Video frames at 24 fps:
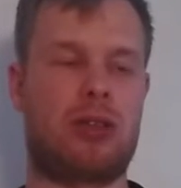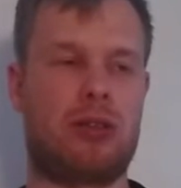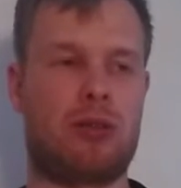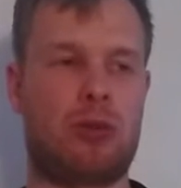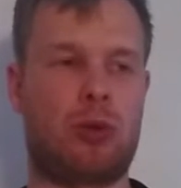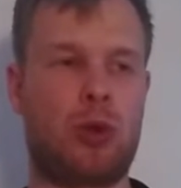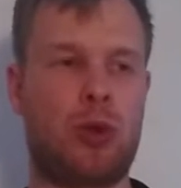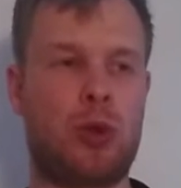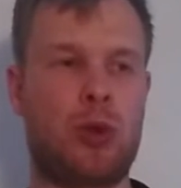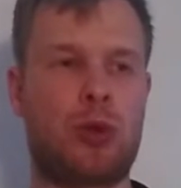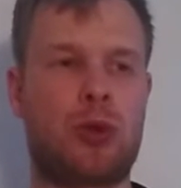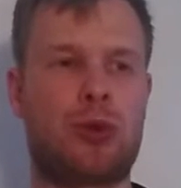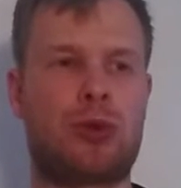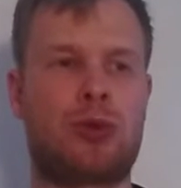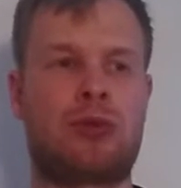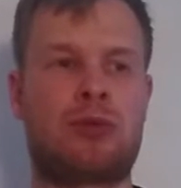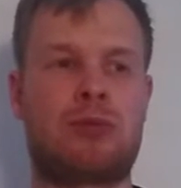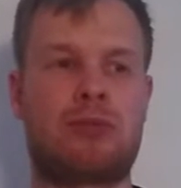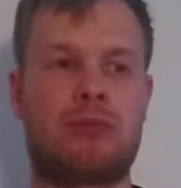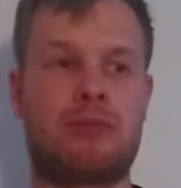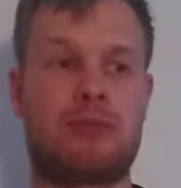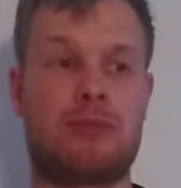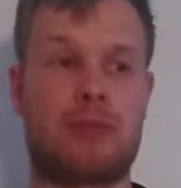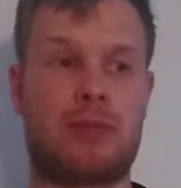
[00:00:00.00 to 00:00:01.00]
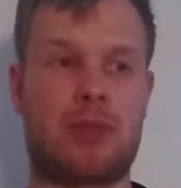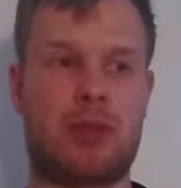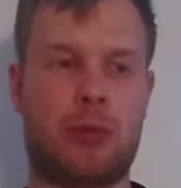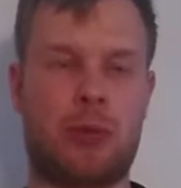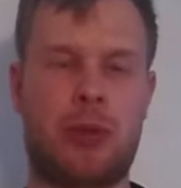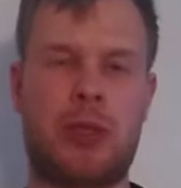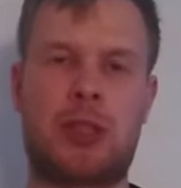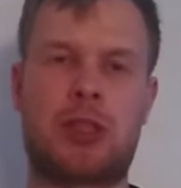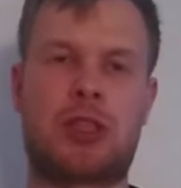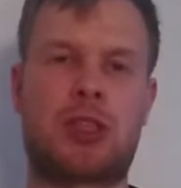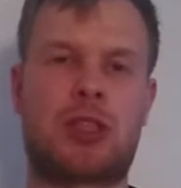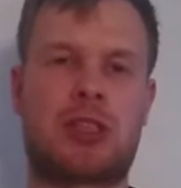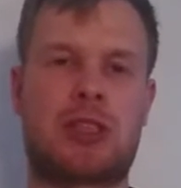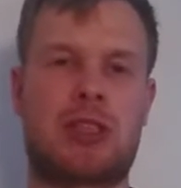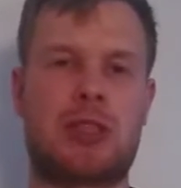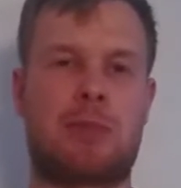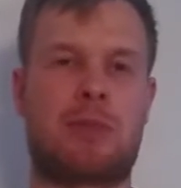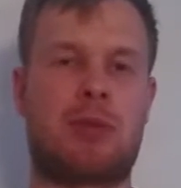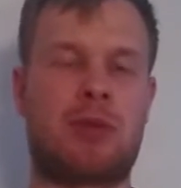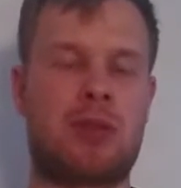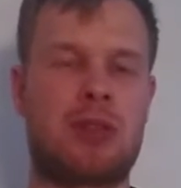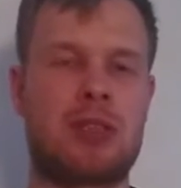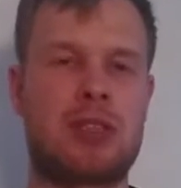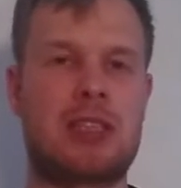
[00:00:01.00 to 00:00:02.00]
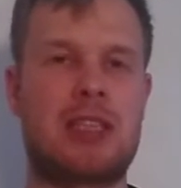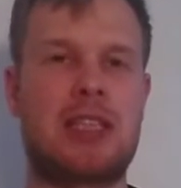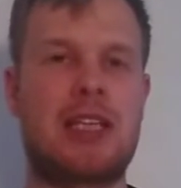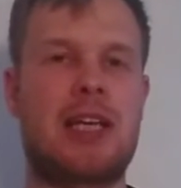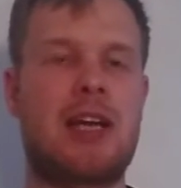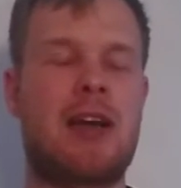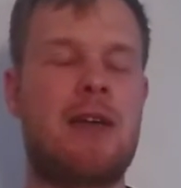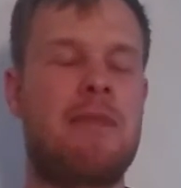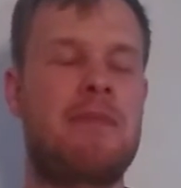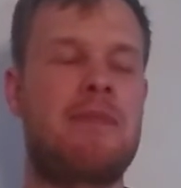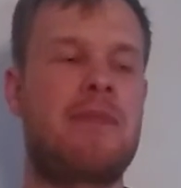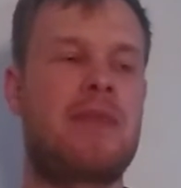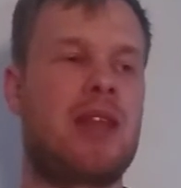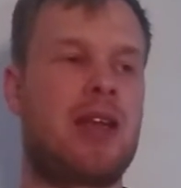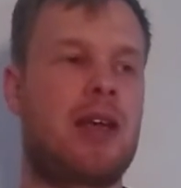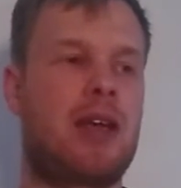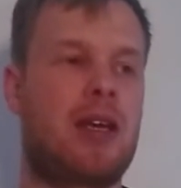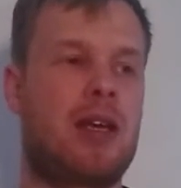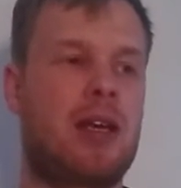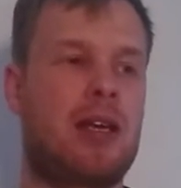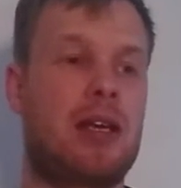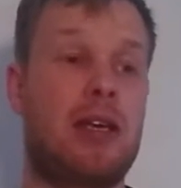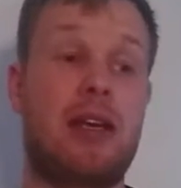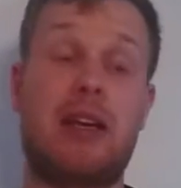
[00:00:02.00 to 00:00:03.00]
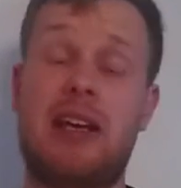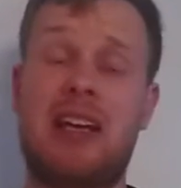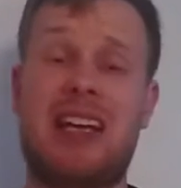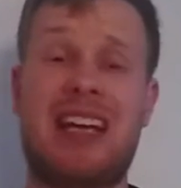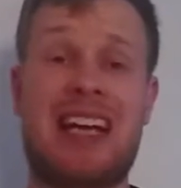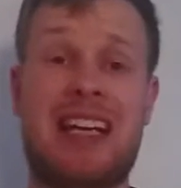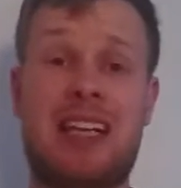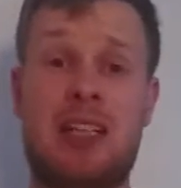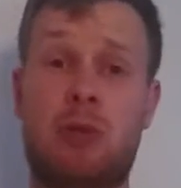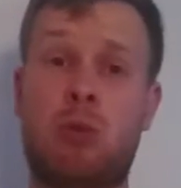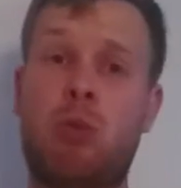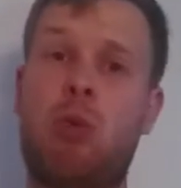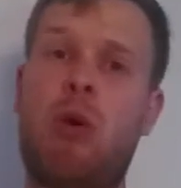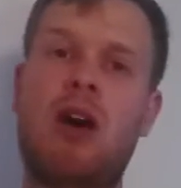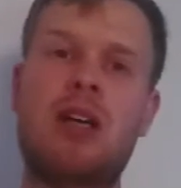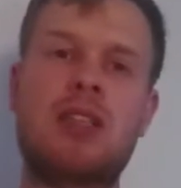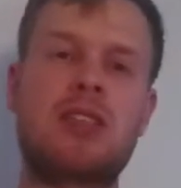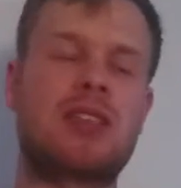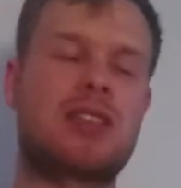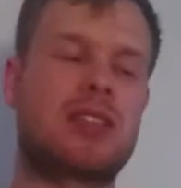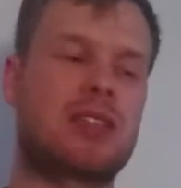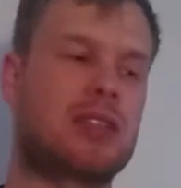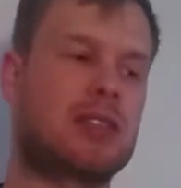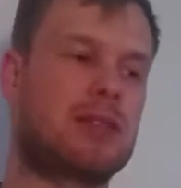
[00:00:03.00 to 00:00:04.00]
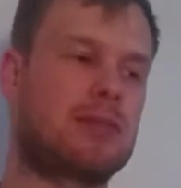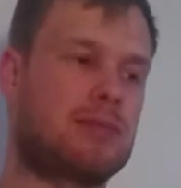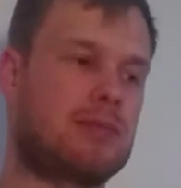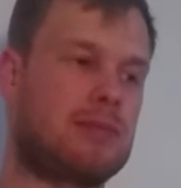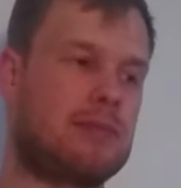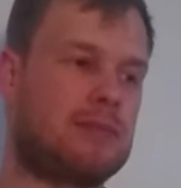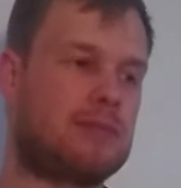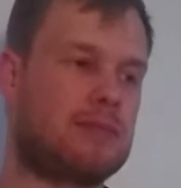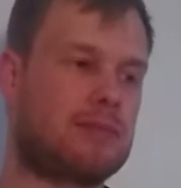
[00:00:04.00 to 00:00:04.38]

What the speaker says: who reached the Bundesliga, and it was,